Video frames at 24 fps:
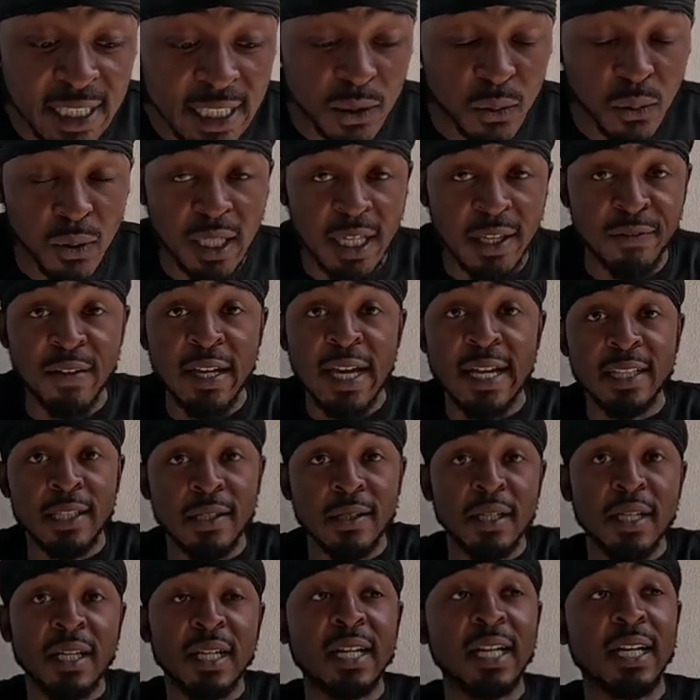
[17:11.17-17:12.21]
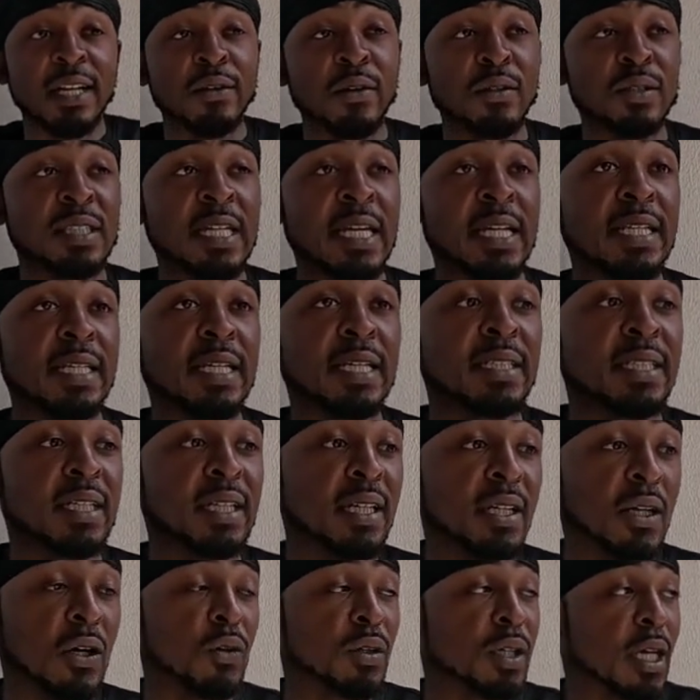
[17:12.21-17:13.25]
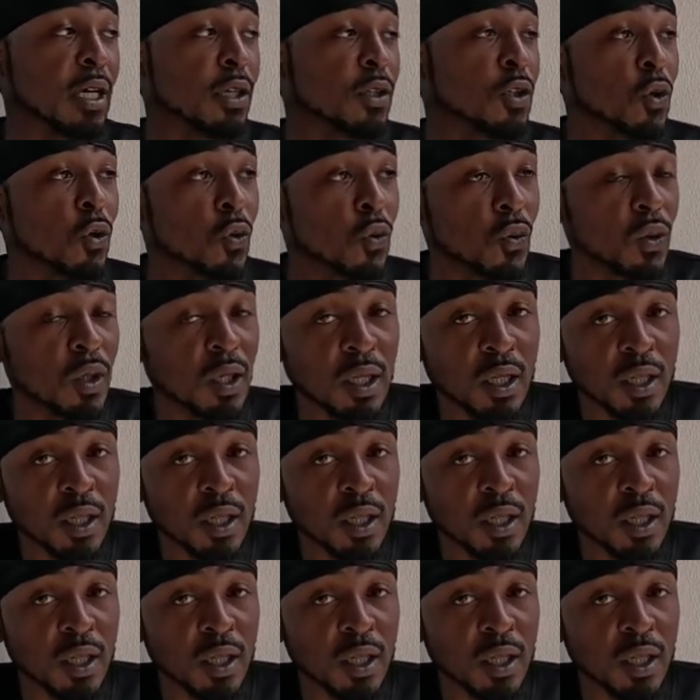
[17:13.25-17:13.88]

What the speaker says: that's what, if you had to, you're saying this, okay, cool.